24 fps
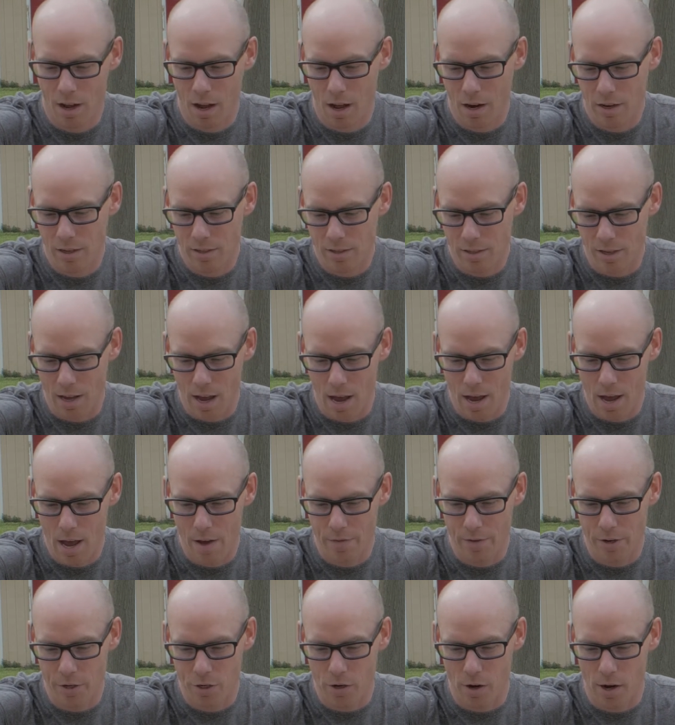Honestly, I
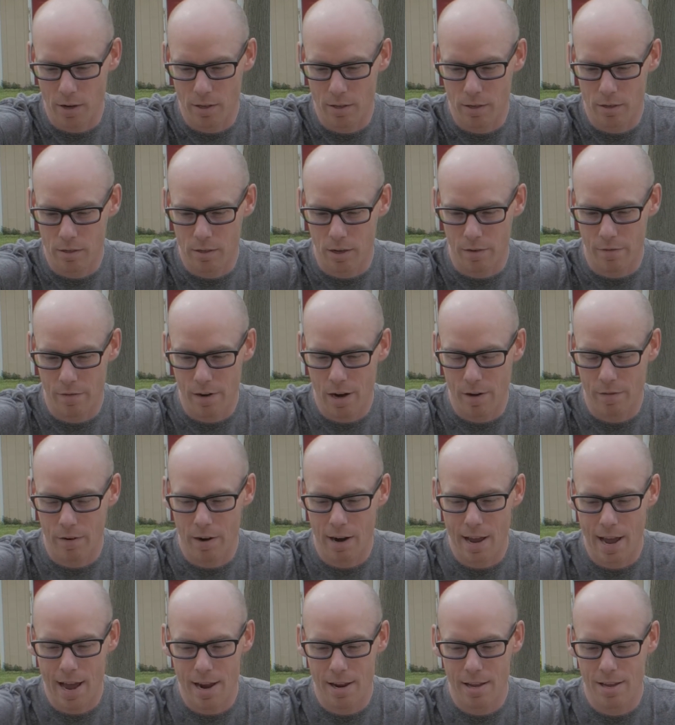haven't tried this. I've never
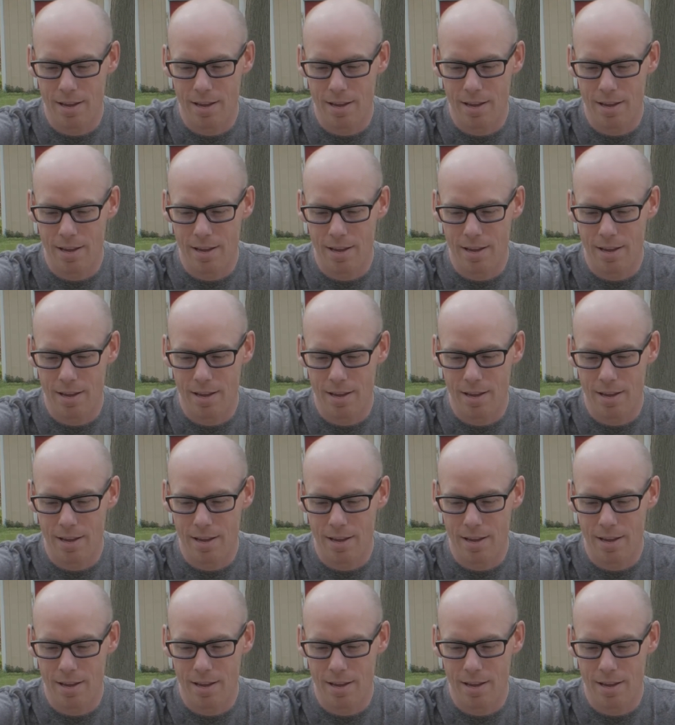had